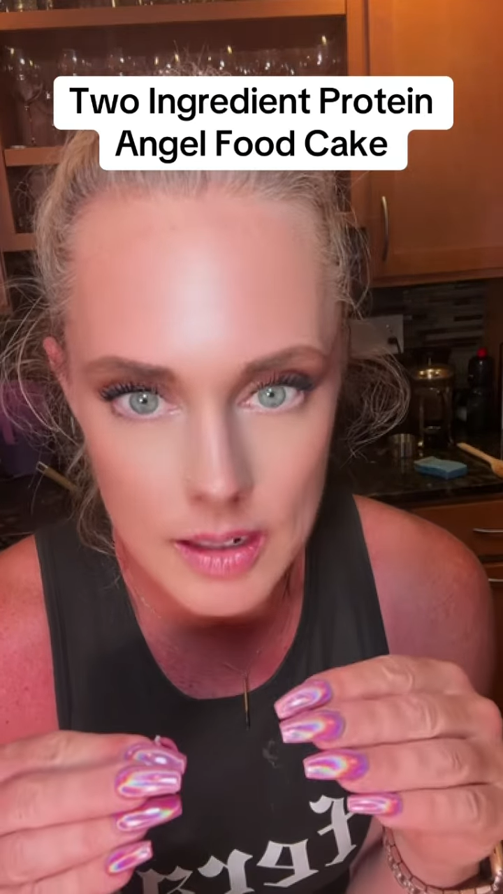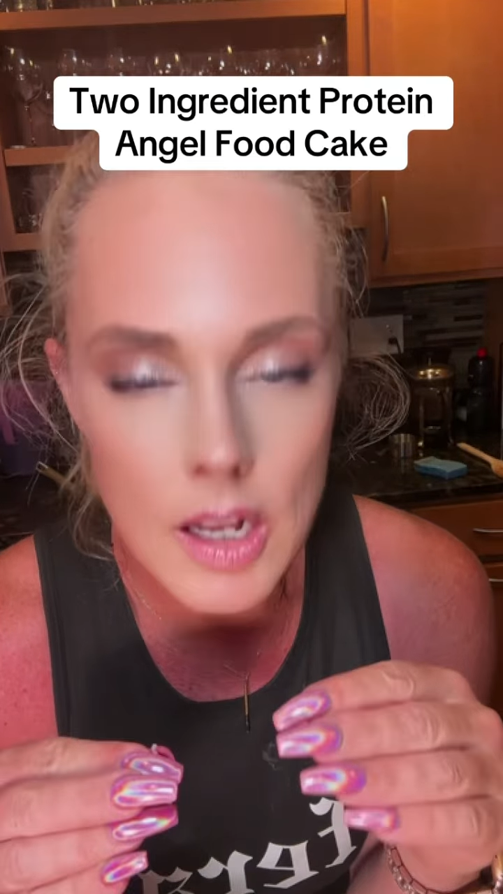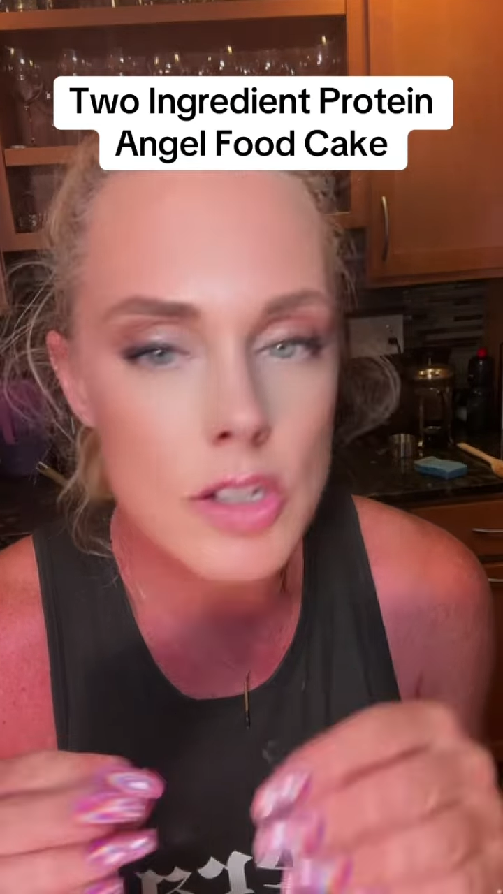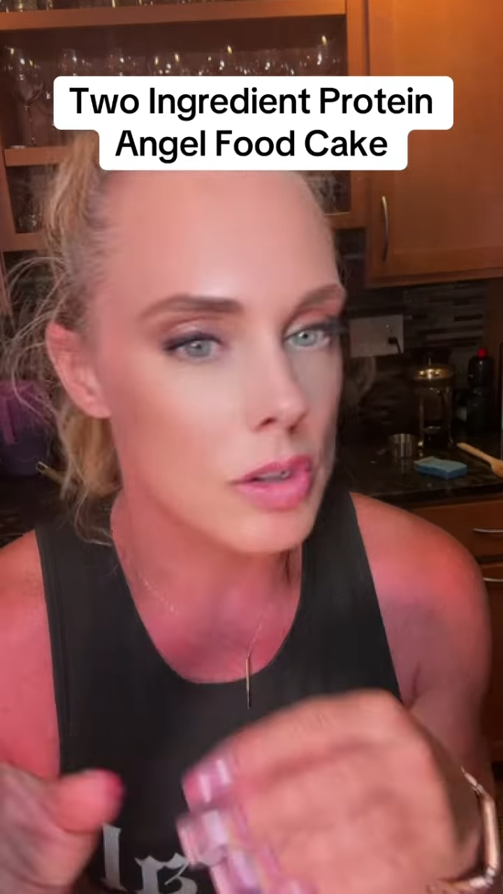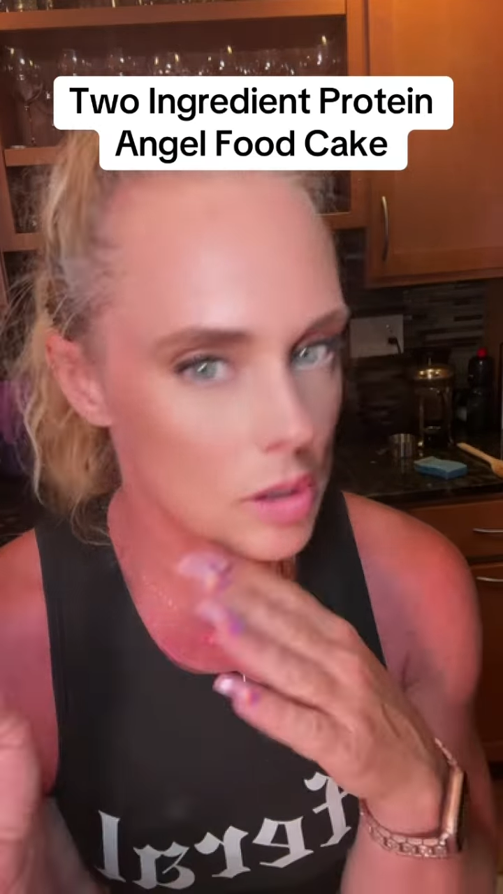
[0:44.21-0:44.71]

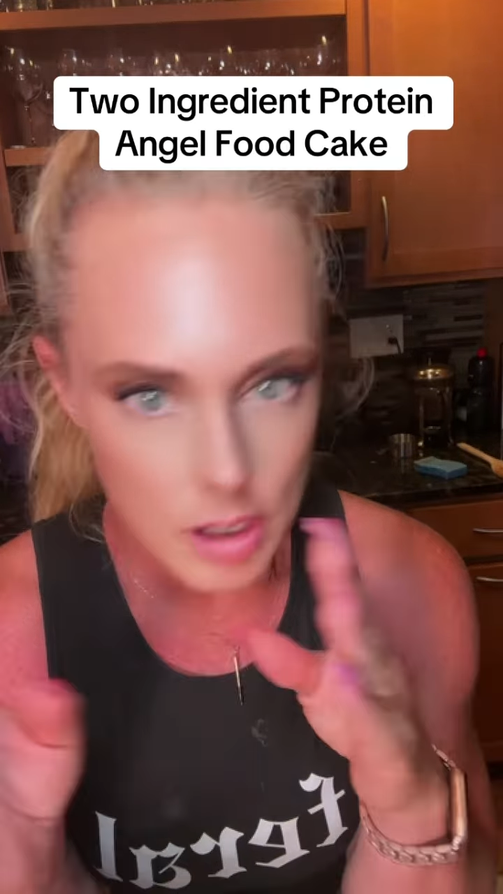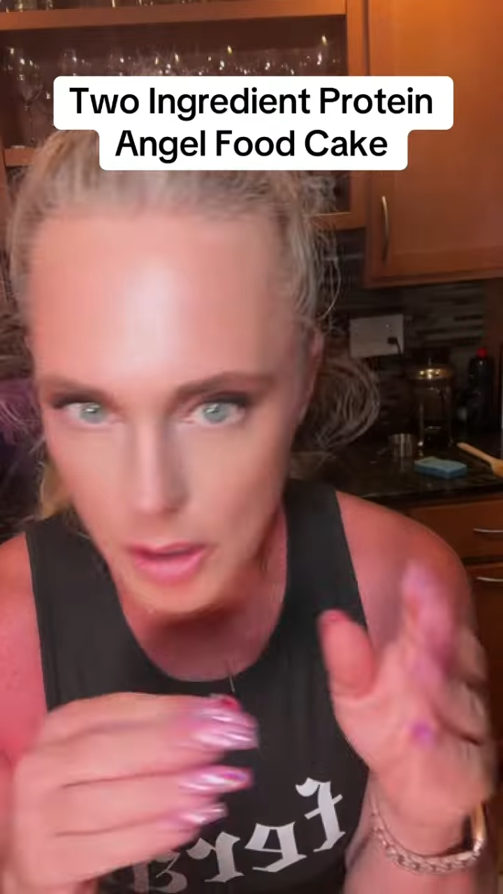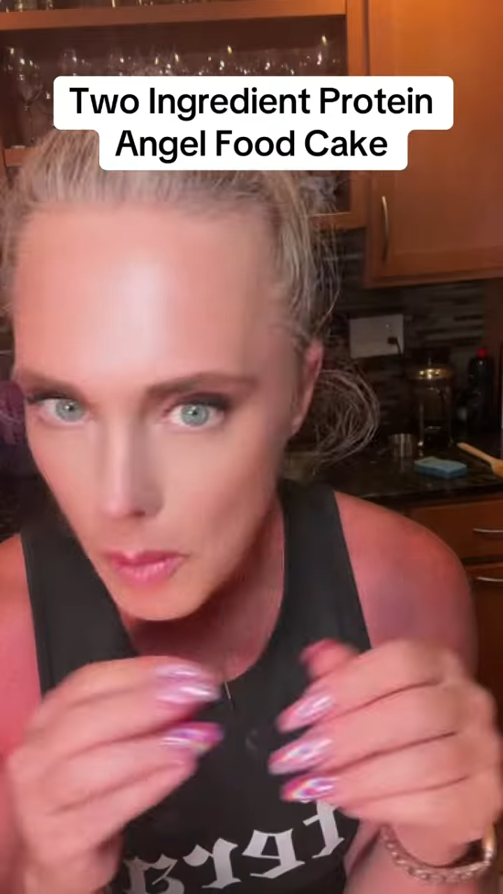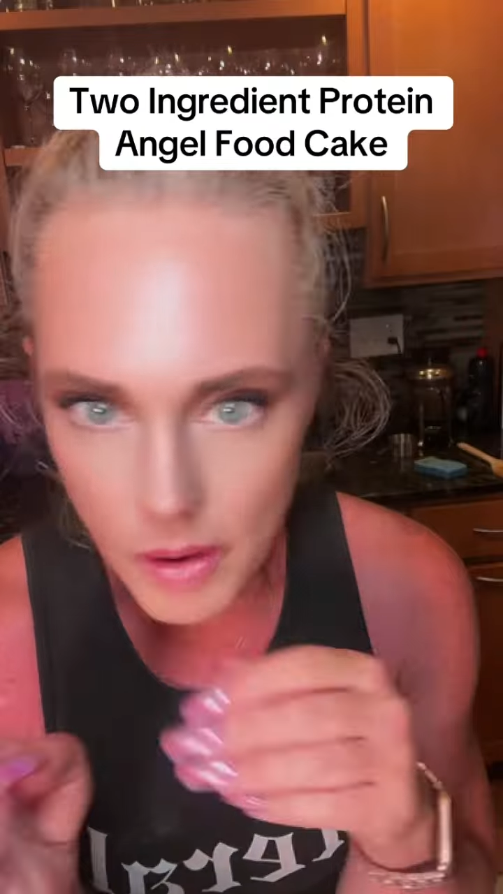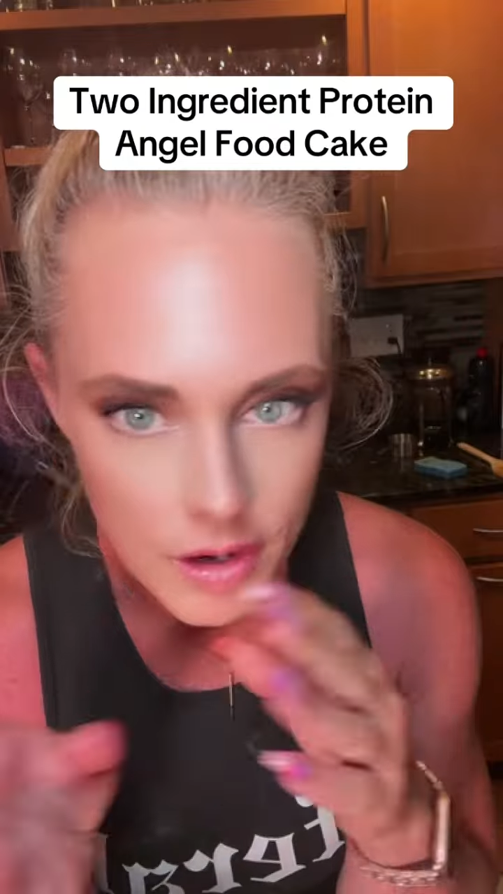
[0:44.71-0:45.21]
So you're
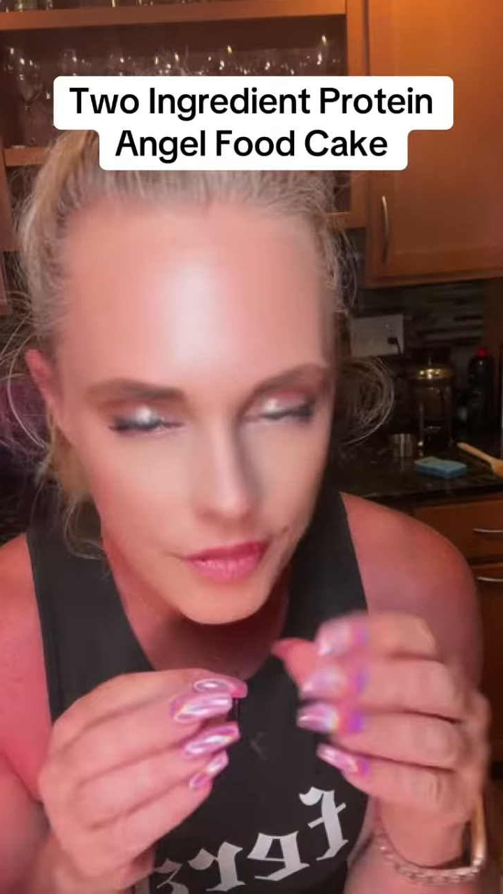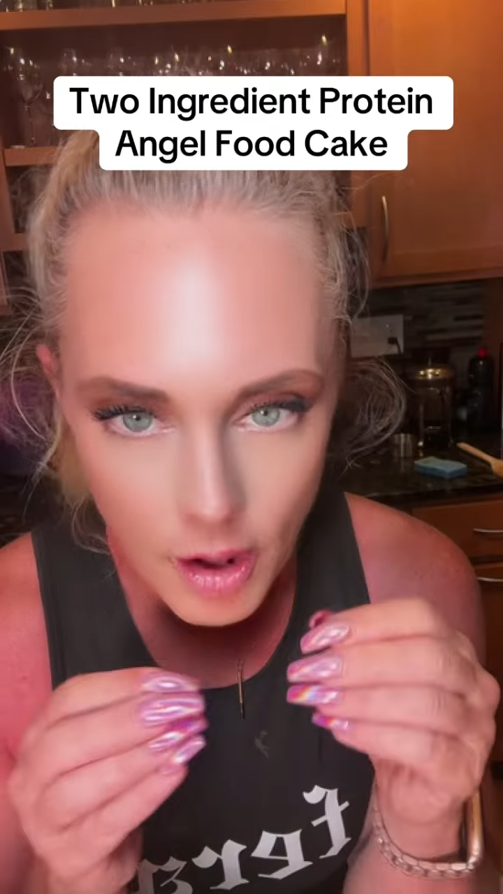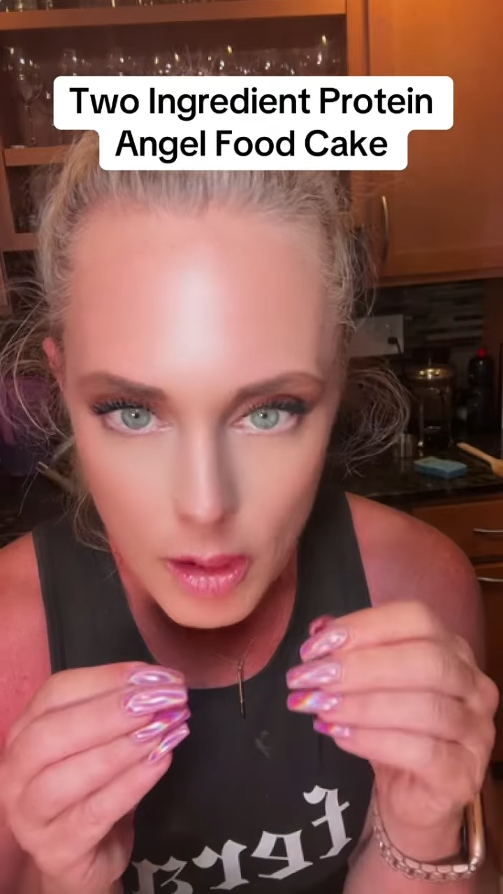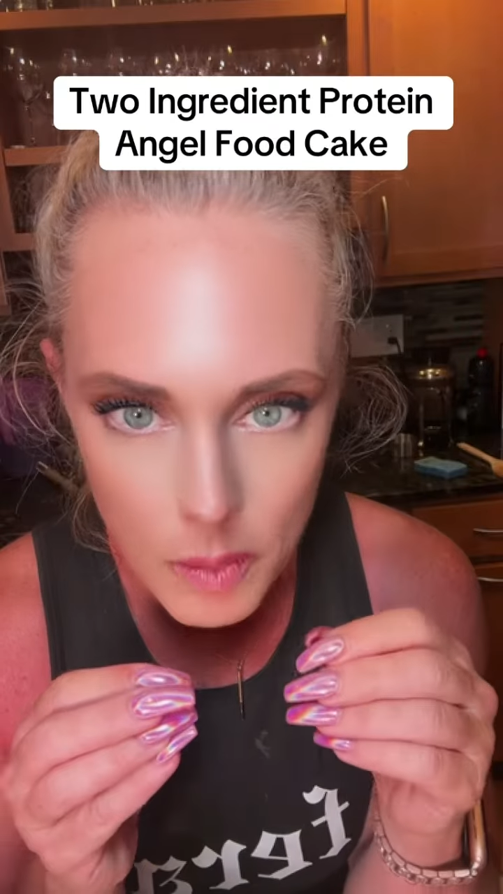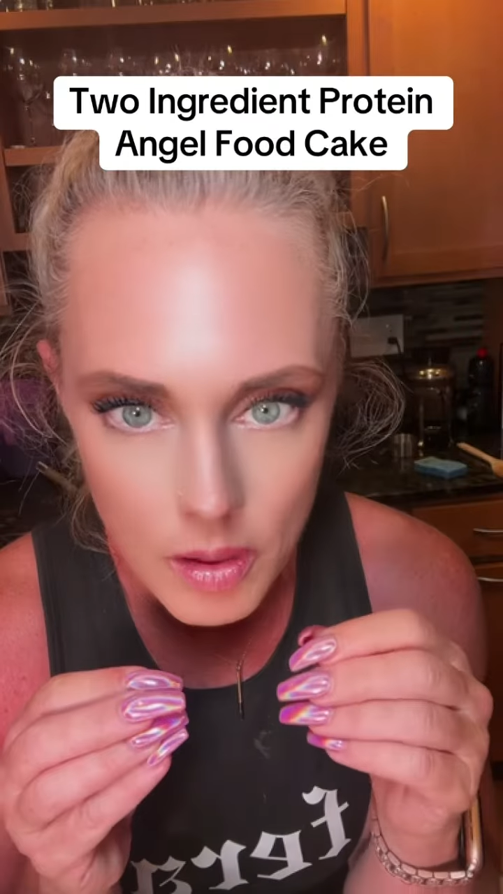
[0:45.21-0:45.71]
gonna wanna
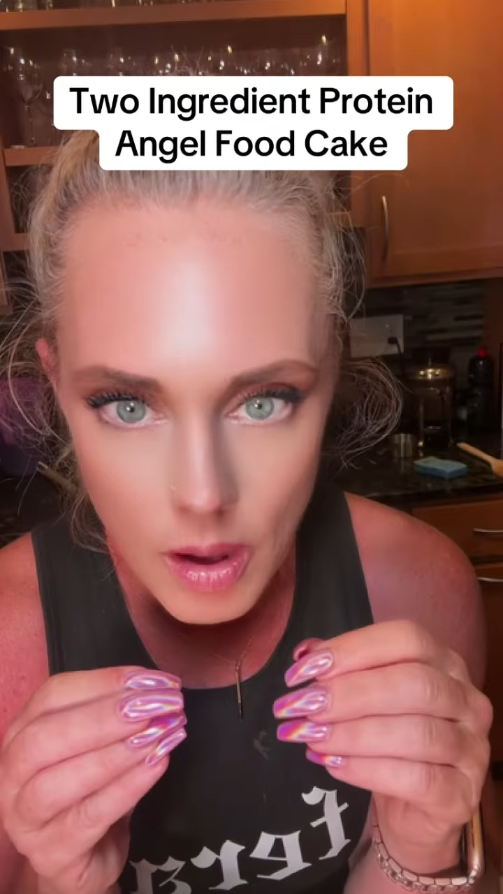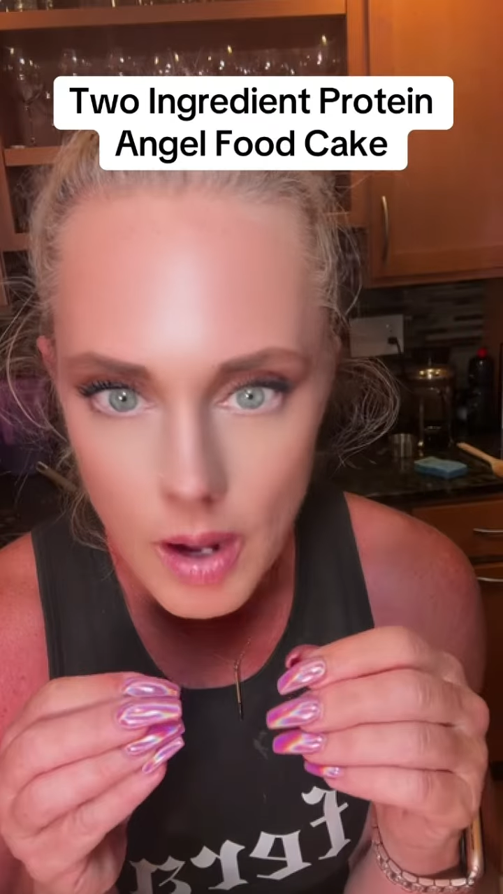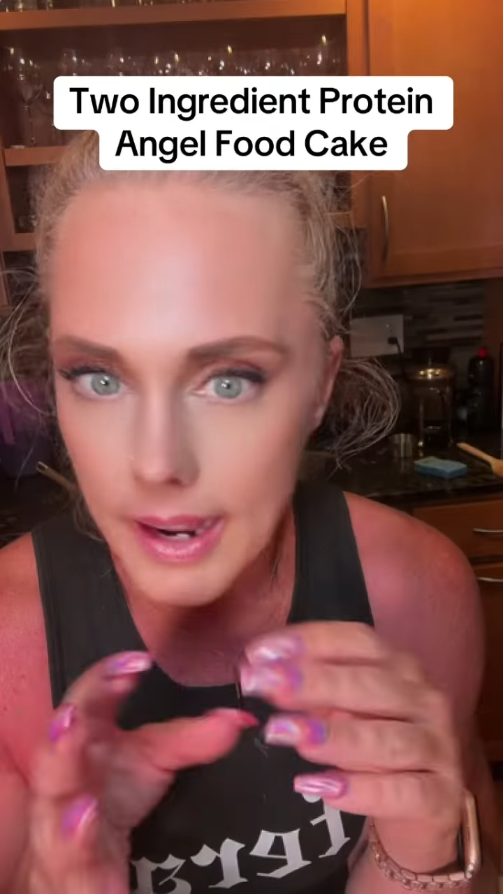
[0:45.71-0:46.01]
follow along,